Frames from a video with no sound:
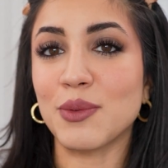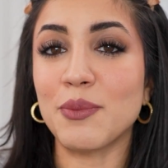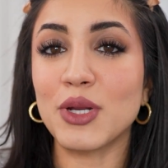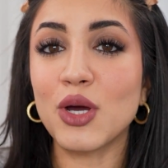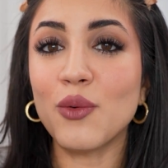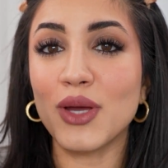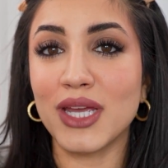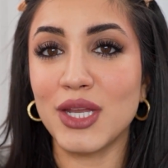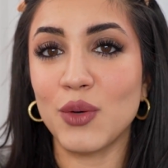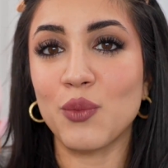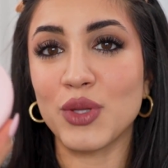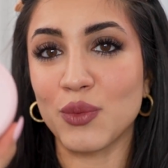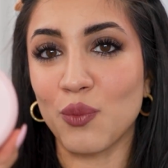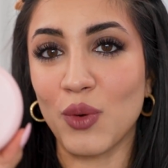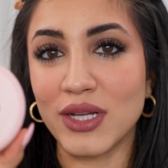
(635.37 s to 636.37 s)
I'm gonna go in
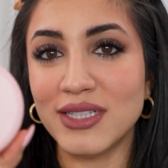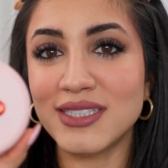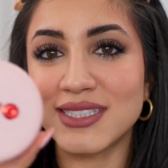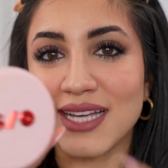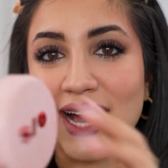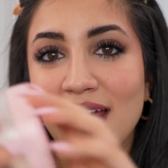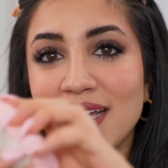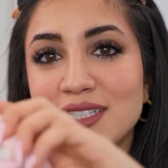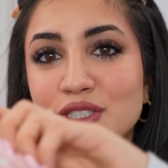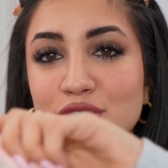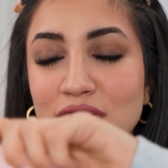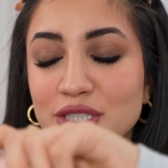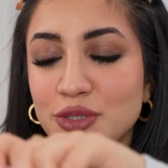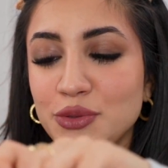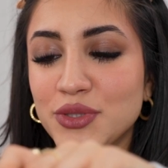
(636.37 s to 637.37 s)
with one size
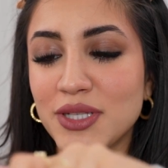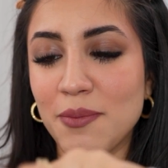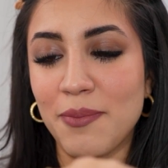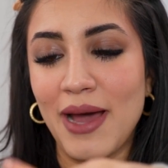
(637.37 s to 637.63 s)
translucent